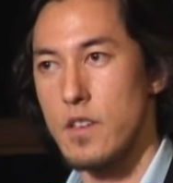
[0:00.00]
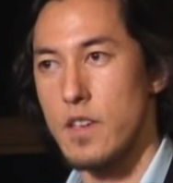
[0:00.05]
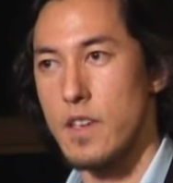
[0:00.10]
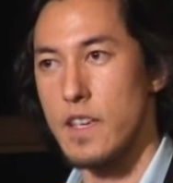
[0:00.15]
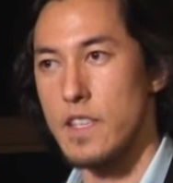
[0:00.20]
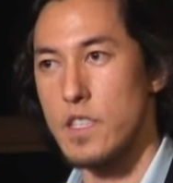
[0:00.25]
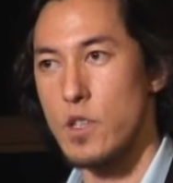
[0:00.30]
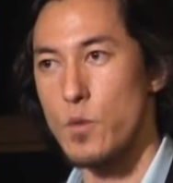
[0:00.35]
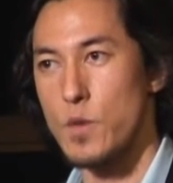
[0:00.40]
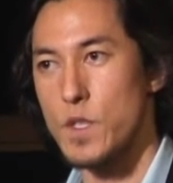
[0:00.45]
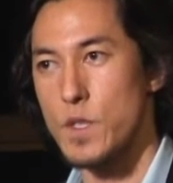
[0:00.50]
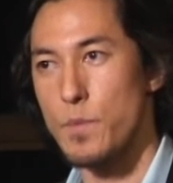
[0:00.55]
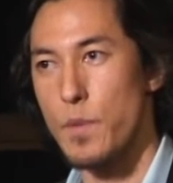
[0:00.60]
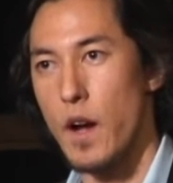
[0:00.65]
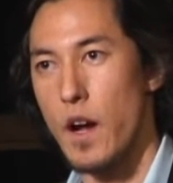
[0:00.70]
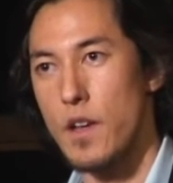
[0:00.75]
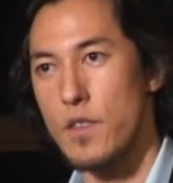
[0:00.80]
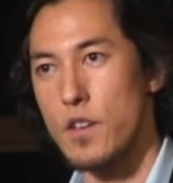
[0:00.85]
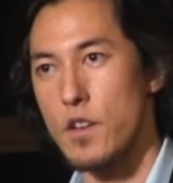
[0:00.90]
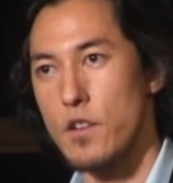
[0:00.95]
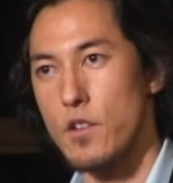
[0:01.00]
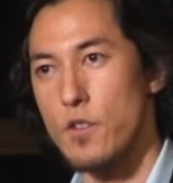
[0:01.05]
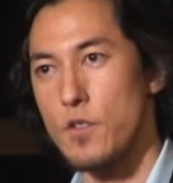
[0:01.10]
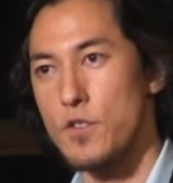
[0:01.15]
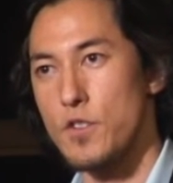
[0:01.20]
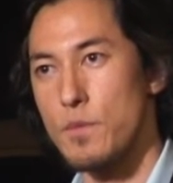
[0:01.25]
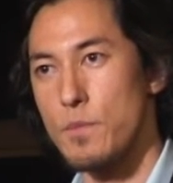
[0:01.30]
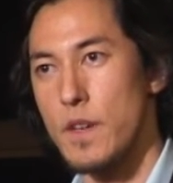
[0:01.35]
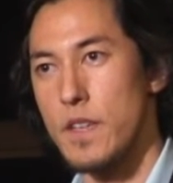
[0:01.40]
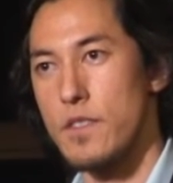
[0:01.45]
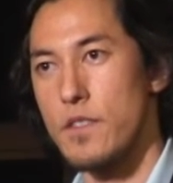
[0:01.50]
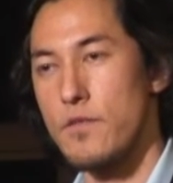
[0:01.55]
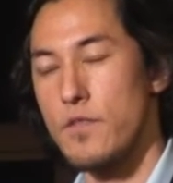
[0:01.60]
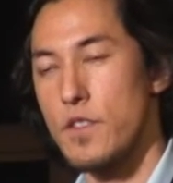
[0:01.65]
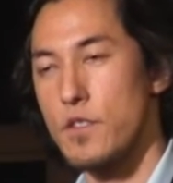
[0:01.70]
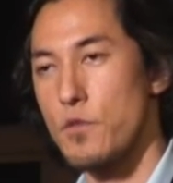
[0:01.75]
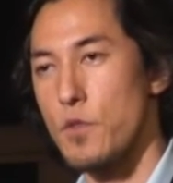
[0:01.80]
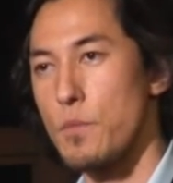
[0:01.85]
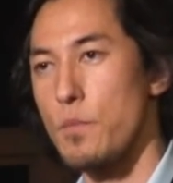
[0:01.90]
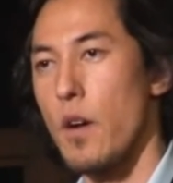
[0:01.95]
And to inspire the courage that made their
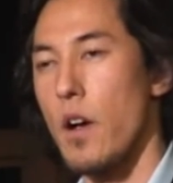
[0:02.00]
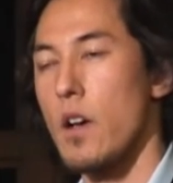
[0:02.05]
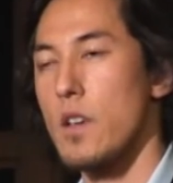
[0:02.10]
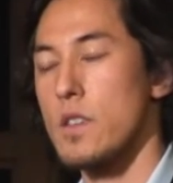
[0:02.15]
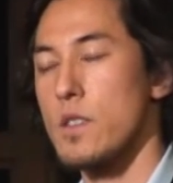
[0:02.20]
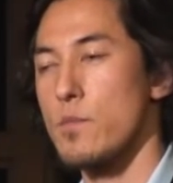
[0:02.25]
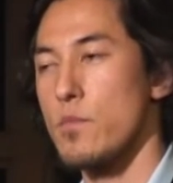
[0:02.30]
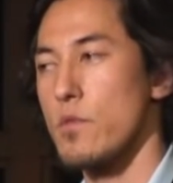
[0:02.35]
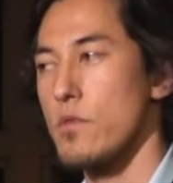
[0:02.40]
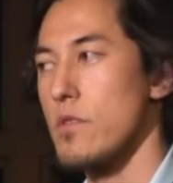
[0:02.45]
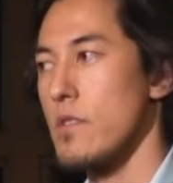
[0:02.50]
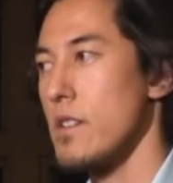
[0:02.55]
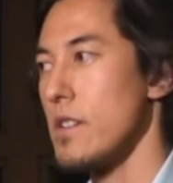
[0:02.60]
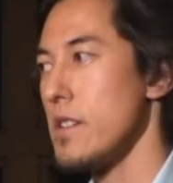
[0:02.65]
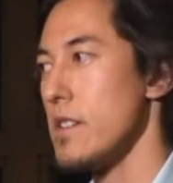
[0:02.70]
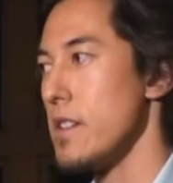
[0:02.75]
victory possible,